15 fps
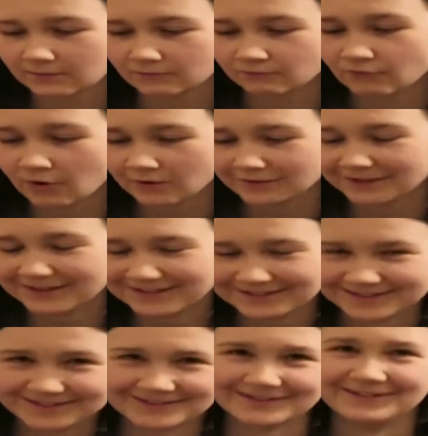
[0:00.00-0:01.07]
Ron
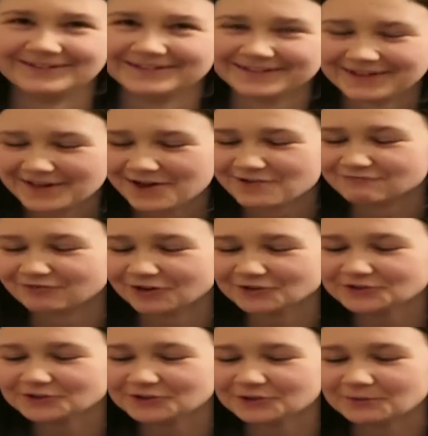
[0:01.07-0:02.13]

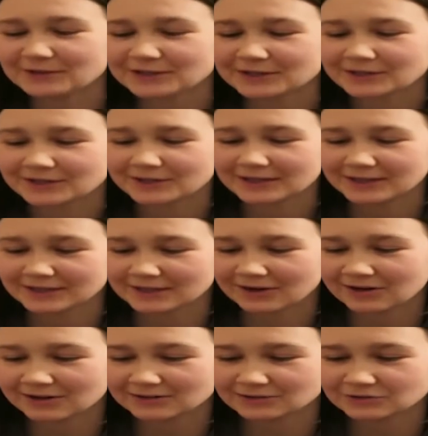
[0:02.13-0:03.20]
knew he
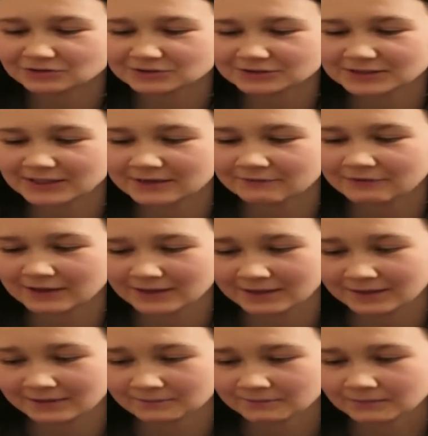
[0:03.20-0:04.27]
can't just give
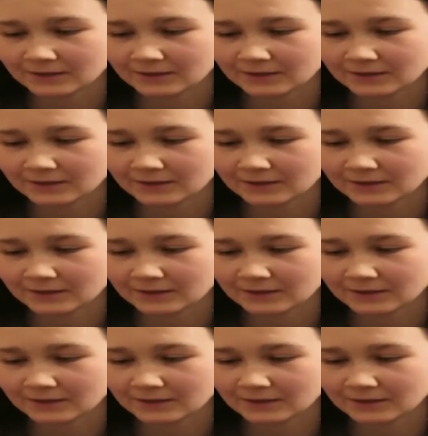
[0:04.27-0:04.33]
in.